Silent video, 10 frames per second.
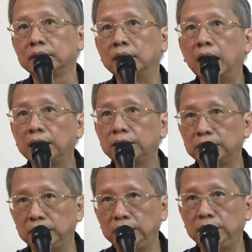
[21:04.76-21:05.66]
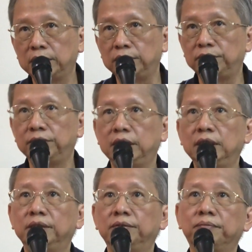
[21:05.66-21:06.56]
The unconditioned
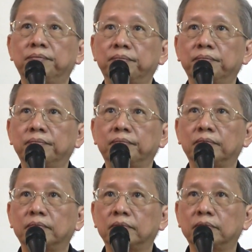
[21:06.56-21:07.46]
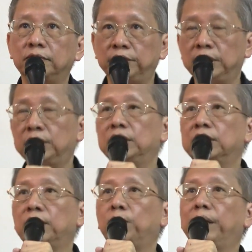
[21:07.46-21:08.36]
within, which is
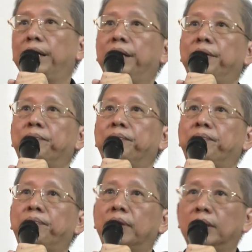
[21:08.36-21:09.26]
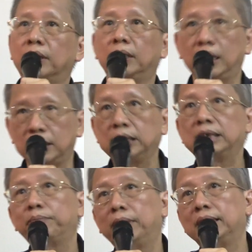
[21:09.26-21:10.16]
just aware. That
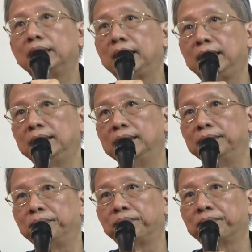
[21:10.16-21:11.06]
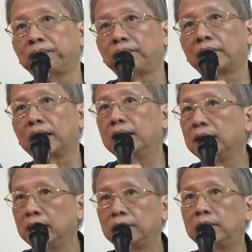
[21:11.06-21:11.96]
is meditation. And
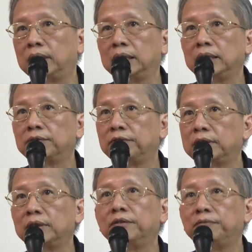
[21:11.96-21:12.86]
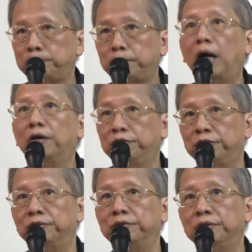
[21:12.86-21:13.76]
that one is very
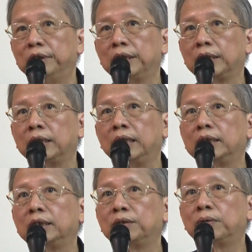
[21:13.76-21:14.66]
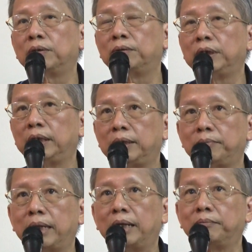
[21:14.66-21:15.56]
powerful. That is what
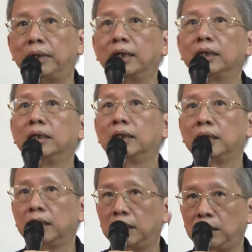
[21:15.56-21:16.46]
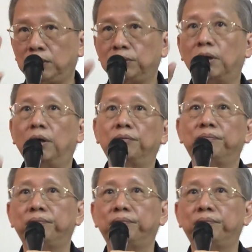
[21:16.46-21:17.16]
Huining meant by no thought.